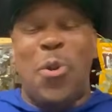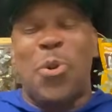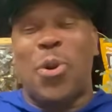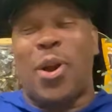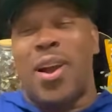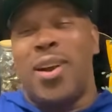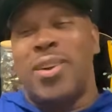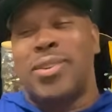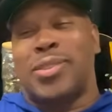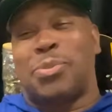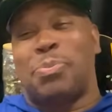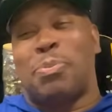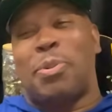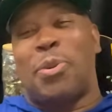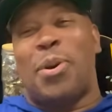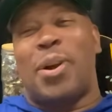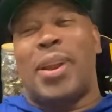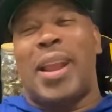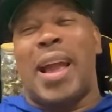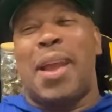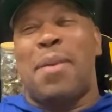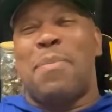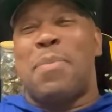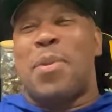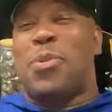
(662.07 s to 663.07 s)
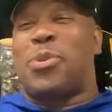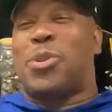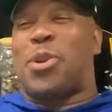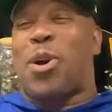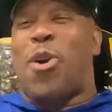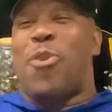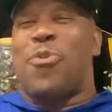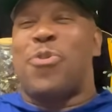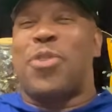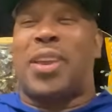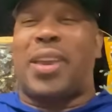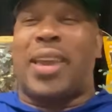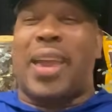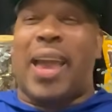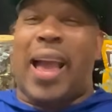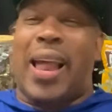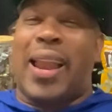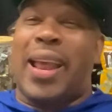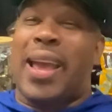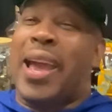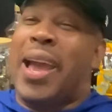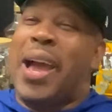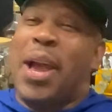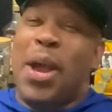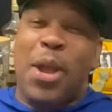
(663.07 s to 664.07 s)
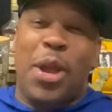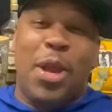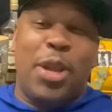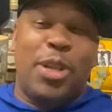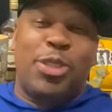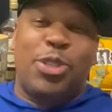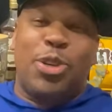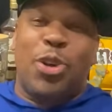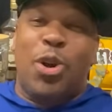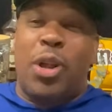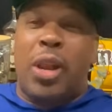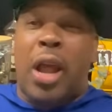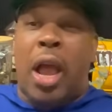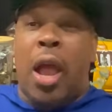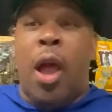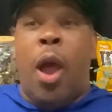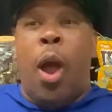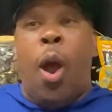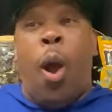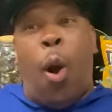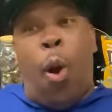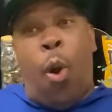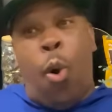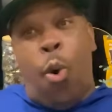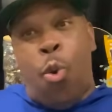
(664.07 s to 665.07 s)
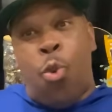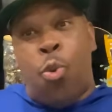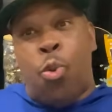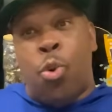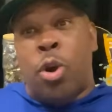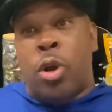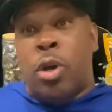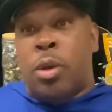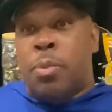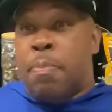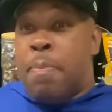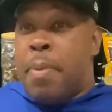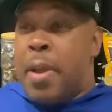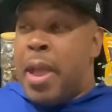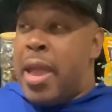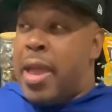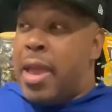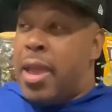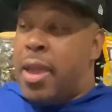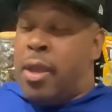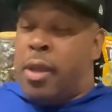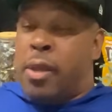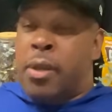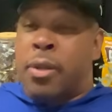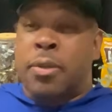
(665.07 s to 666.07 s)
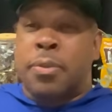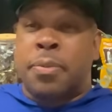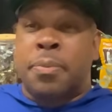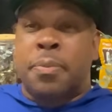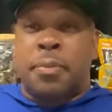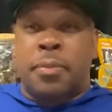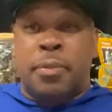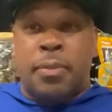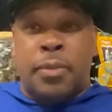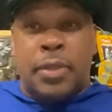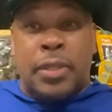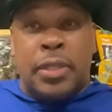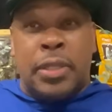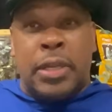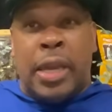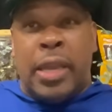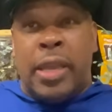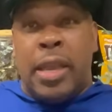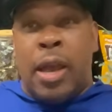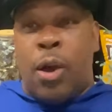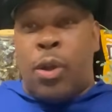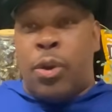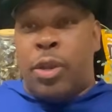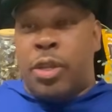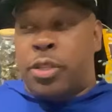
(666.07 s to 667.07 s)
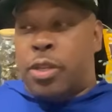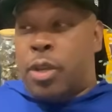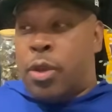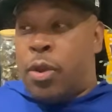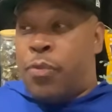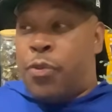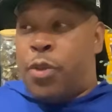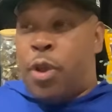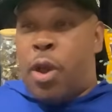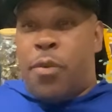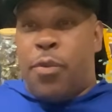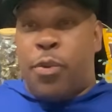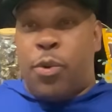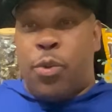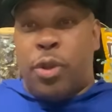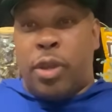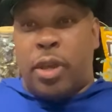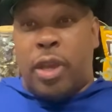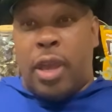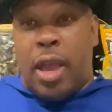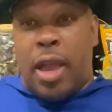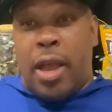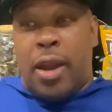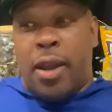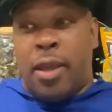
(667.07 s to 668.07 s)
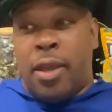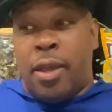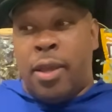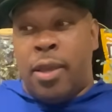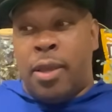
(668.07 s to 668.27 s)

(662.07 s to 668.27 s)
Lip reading: country boy like me was all from Cali, enjoying life. Oh man, hey y'all, listen. If you ever go to Cali,